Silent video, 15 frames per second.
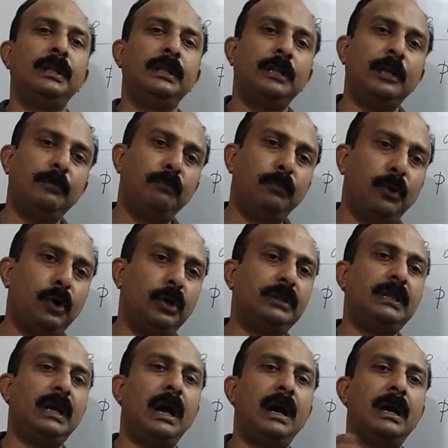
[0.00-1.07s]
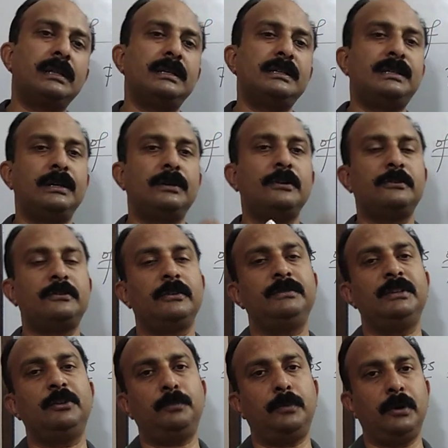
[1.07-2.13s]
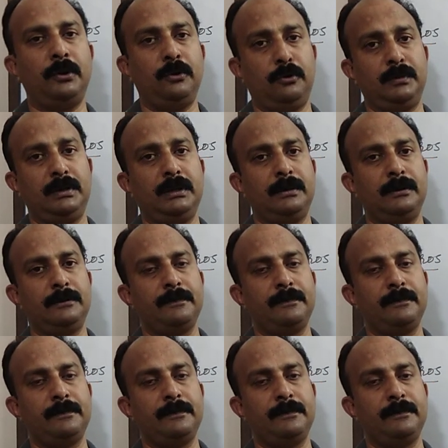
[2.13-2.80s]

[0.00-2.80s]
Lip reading: then both are the zeros of this polynomial.